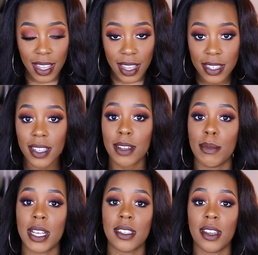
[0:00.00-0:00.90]
is a good
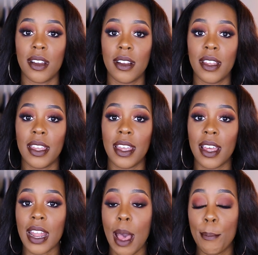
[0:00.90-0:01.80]
mascara
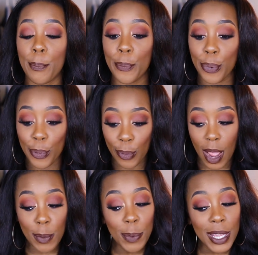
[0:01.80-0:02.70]
and I'm
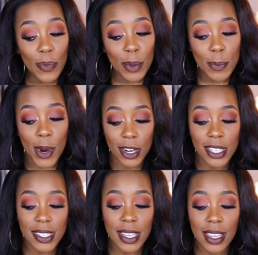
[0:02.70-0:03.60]
probably will be
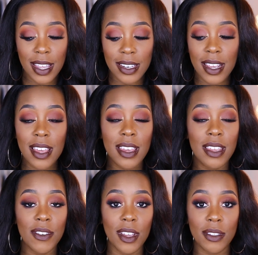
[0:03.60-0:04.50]
purchasing it
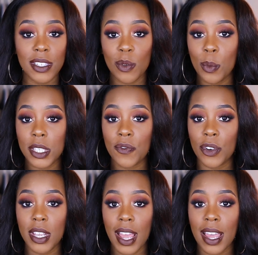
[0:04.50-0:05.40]
even though this one was
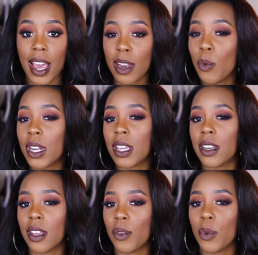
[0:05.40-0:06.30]
free i kind of want to get
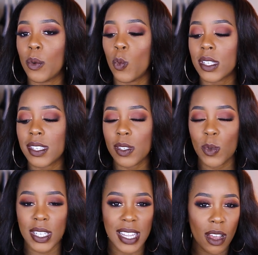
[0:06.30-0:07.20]
another one once this
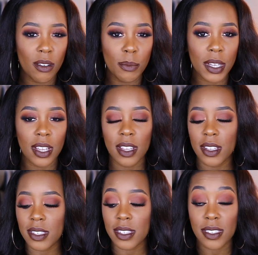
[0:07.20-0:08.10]
one is out
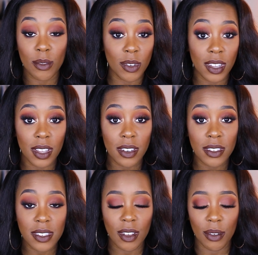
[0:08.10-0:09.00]
because it's so good
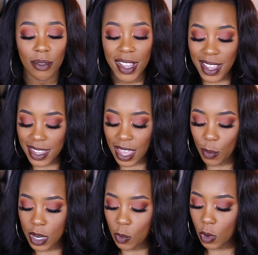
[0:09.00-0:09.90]
so yeah
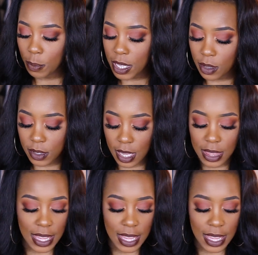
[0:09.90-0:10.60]
we will be using